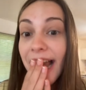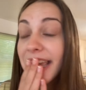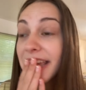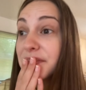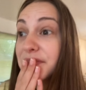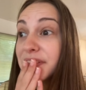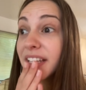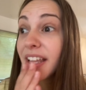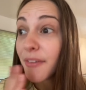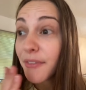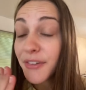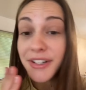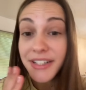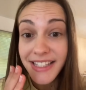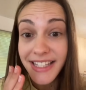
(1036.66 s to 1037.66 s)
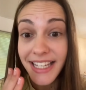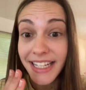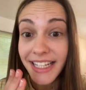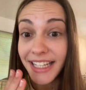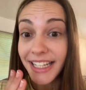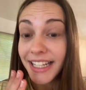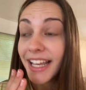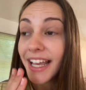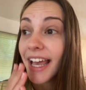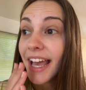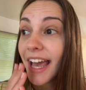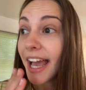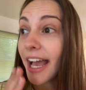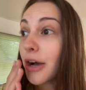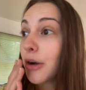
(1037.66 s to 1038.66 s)
I have never seen it
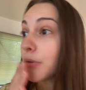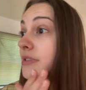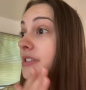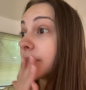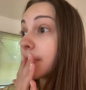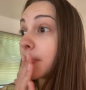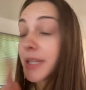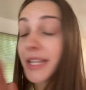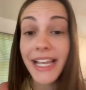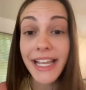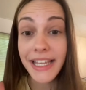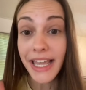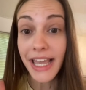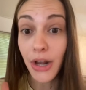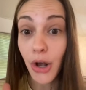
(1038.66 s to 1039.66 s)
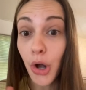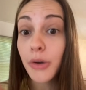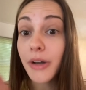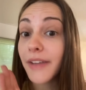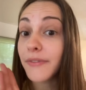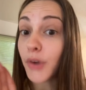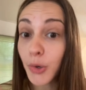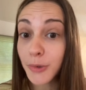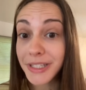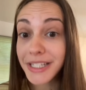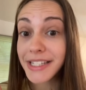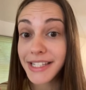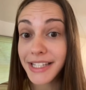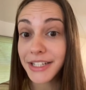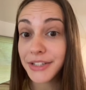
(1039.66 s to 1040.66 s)
out playing at all. I've only
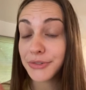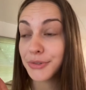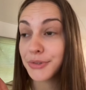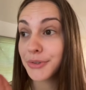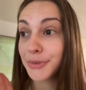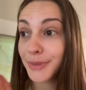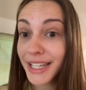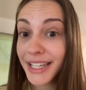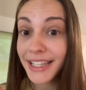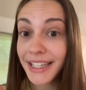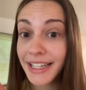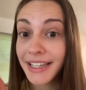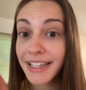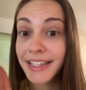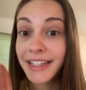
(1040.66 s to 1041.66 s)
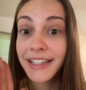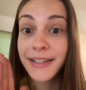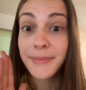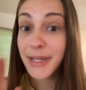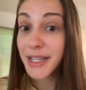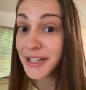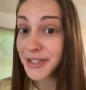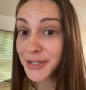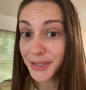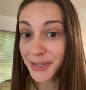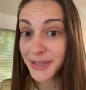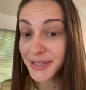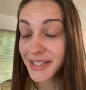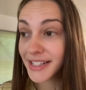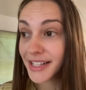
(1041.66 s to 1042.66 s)
seen it through the Ring
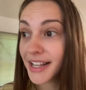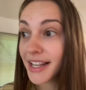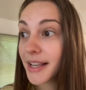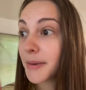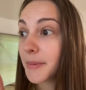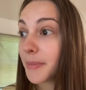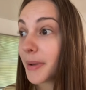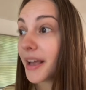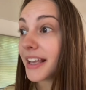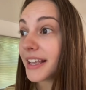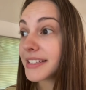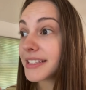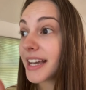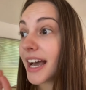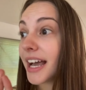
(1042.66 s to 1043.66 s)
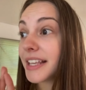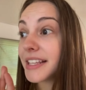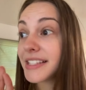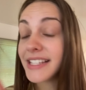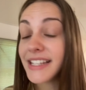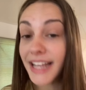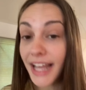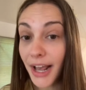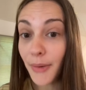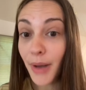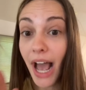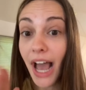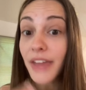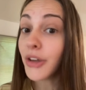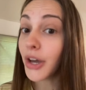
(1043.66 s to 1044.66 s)
pictures, but I see now,
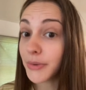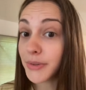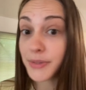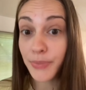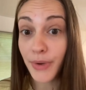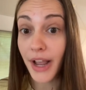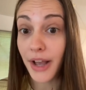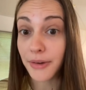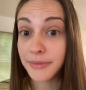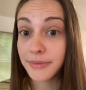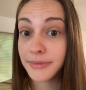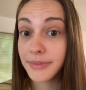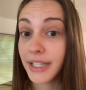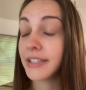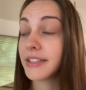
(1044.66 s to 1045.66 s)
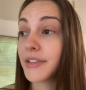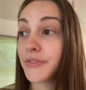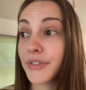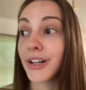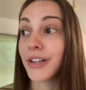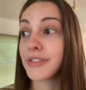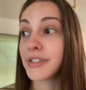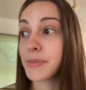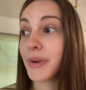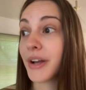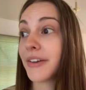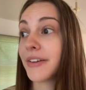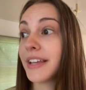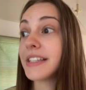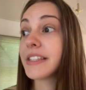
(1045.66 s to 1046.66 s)
I thought it was brown, like different colors of
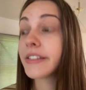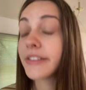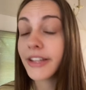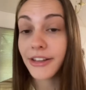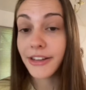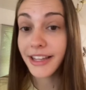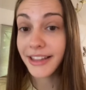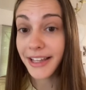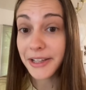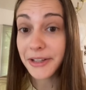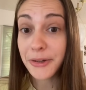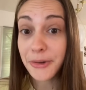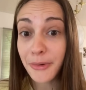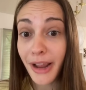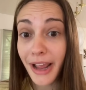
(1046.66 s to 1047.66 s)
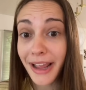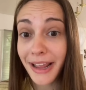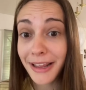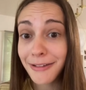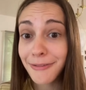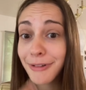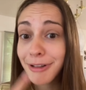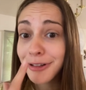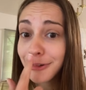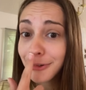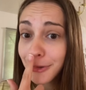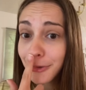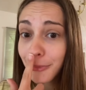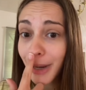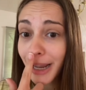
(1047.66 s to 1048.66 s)
brown. It's clearly like gray with a
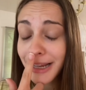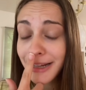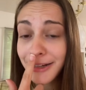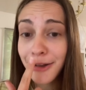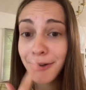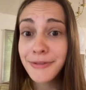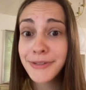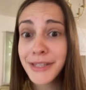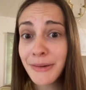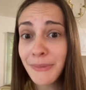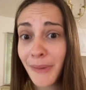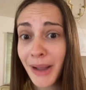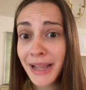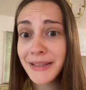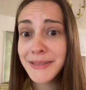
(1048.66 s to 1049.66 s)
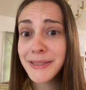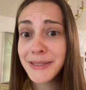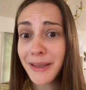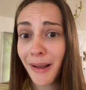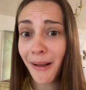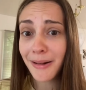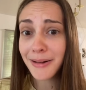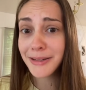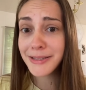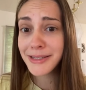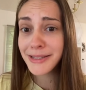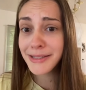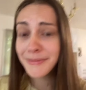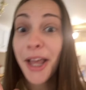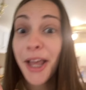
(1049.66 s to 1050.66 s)
little white nose and white
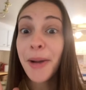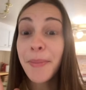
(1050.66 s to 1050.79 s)
socks.